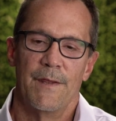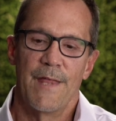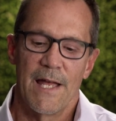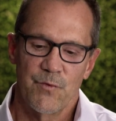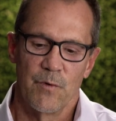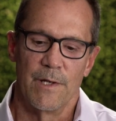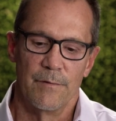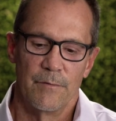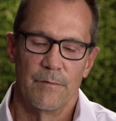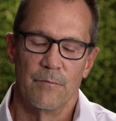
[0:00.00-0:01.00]
that's
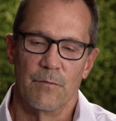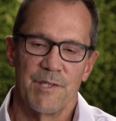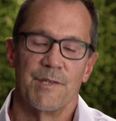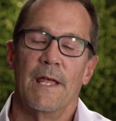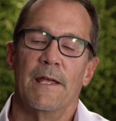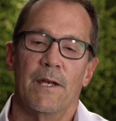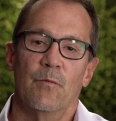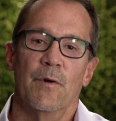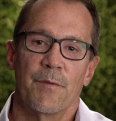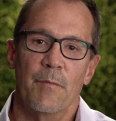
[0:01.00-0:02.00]
what
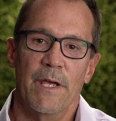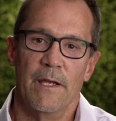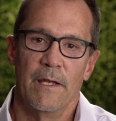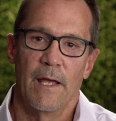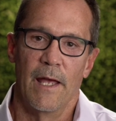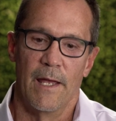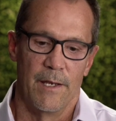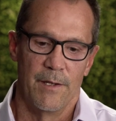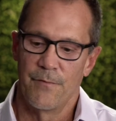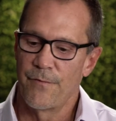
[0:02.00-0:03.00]
resonated with me.
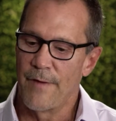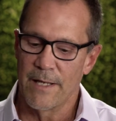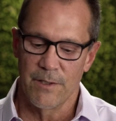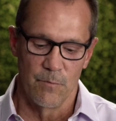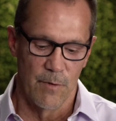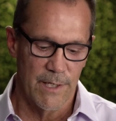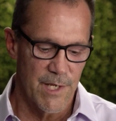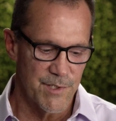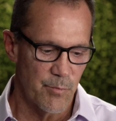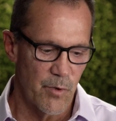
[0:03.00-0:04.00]
And the fact that Rick
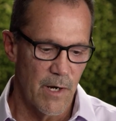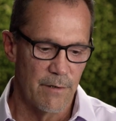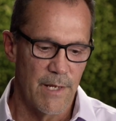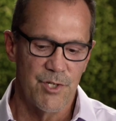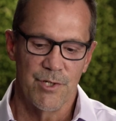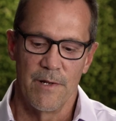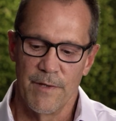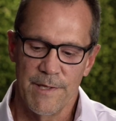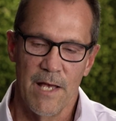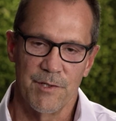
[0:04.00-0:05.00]
has a prayer nation of
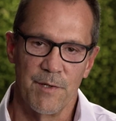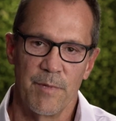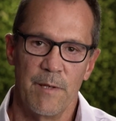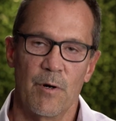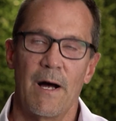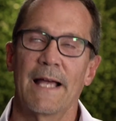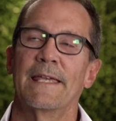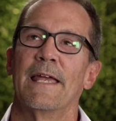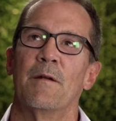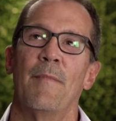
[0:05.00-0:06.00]
1,000 people, I
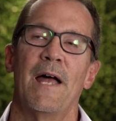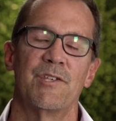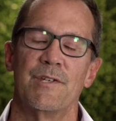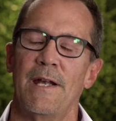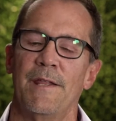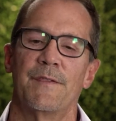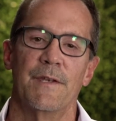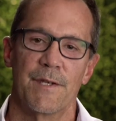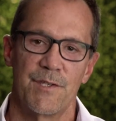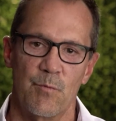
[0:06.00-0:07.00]
can't imagine
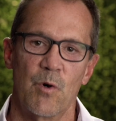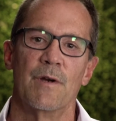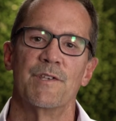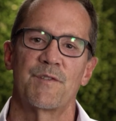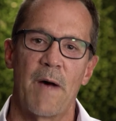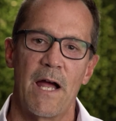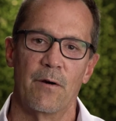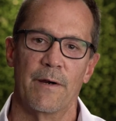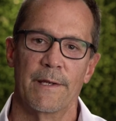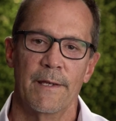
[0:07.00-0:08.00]
anything that's more
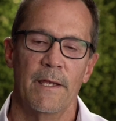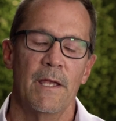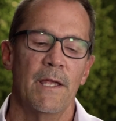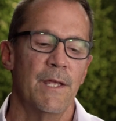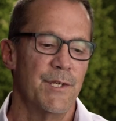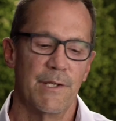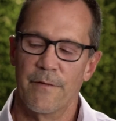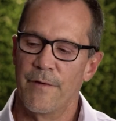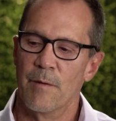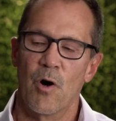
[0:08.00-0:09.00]
inspiring to
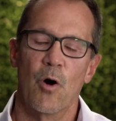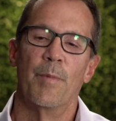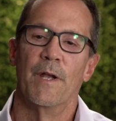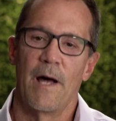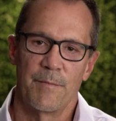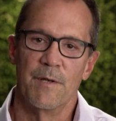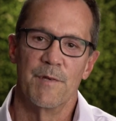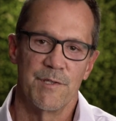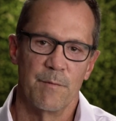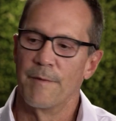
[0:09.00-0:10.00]
give him hope and
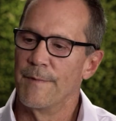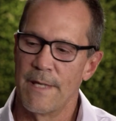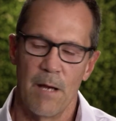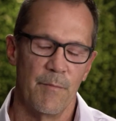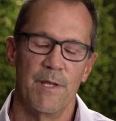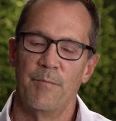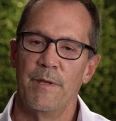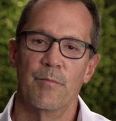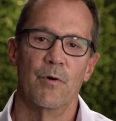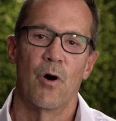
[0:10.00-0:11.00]
optimism, and that many
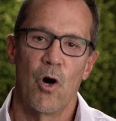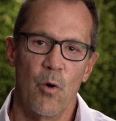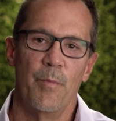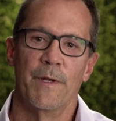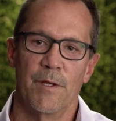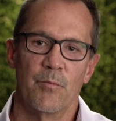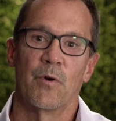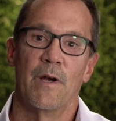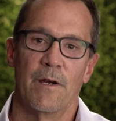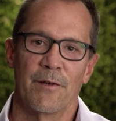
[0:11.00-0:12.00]
people hoping and
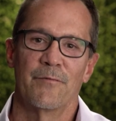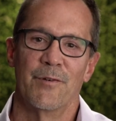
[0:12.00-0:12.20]
praying